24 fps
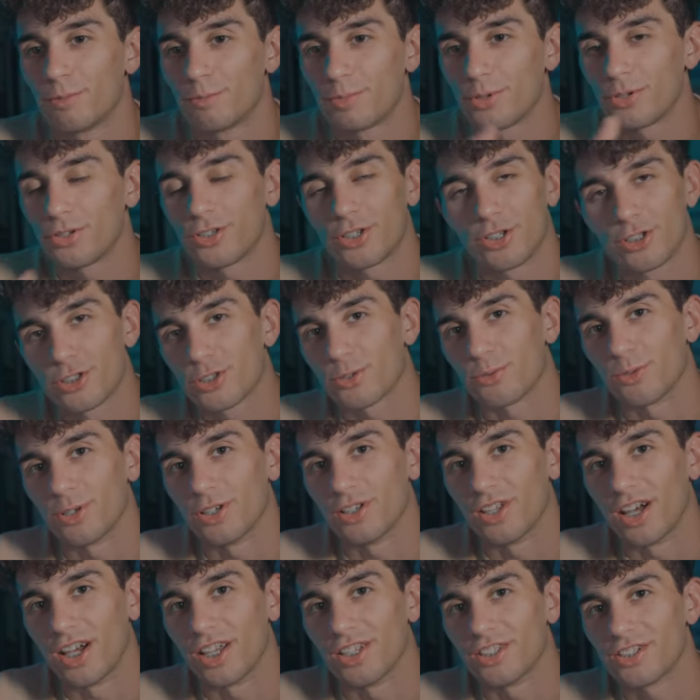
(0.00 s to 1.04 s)
building
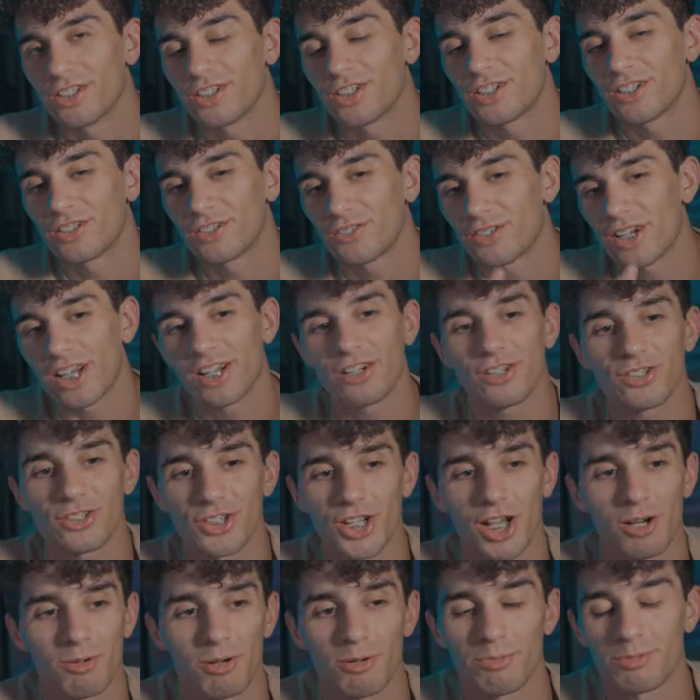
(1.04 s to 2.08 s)
storylines. You know, the writers
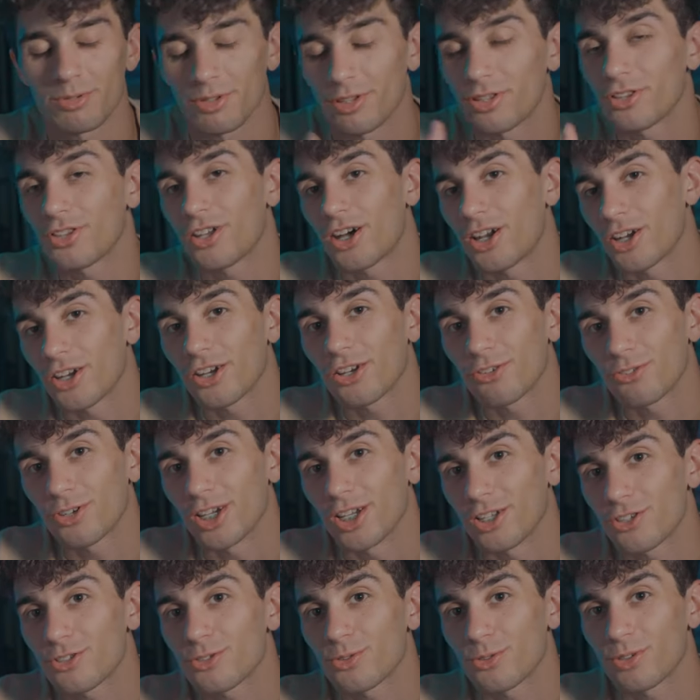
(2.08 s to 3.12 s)
are coming up with a lot of
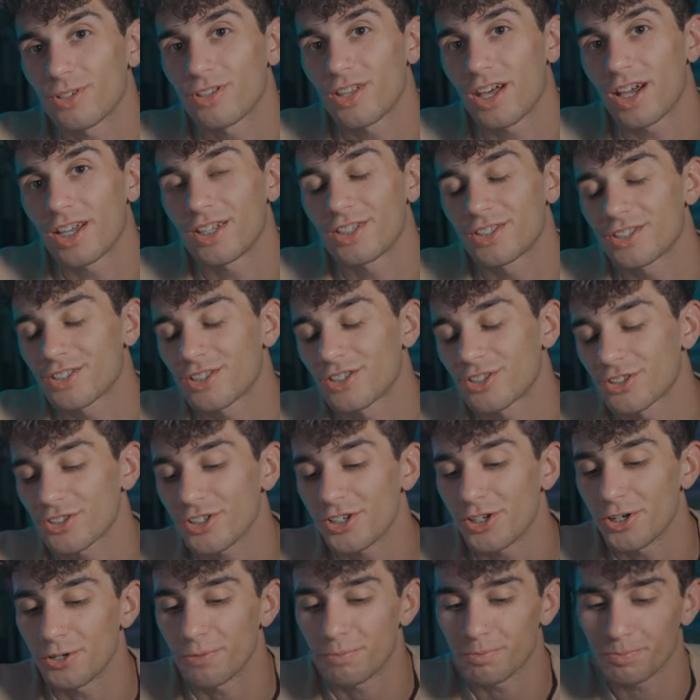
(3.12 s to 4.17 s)
great storylines.
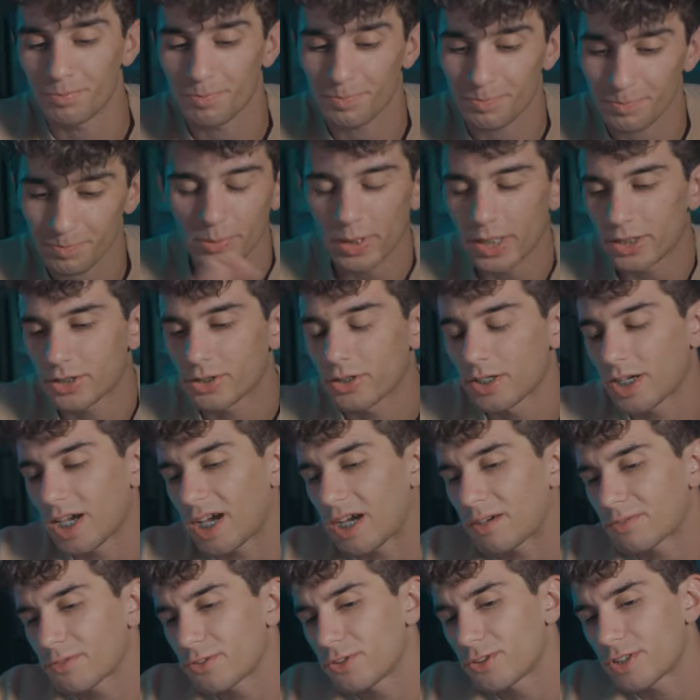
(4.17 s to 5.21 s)
So, basically,
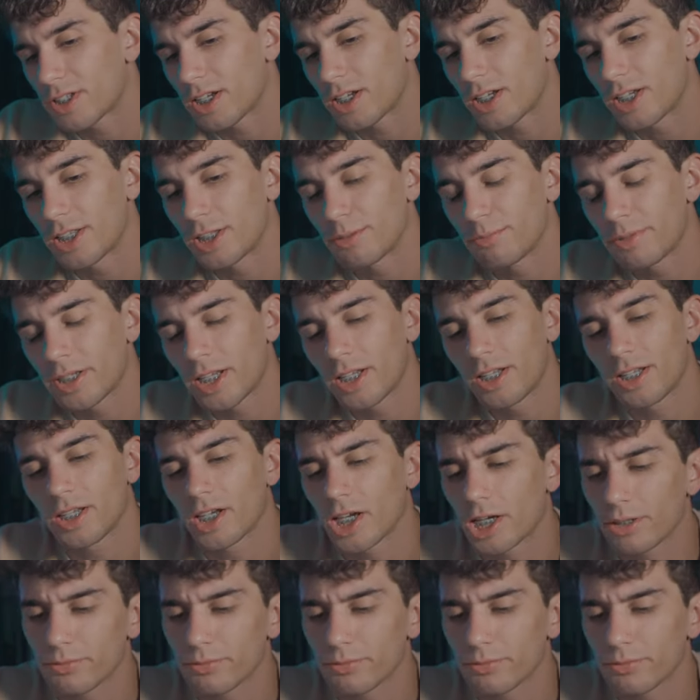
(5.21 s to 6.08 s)
after in the beginning,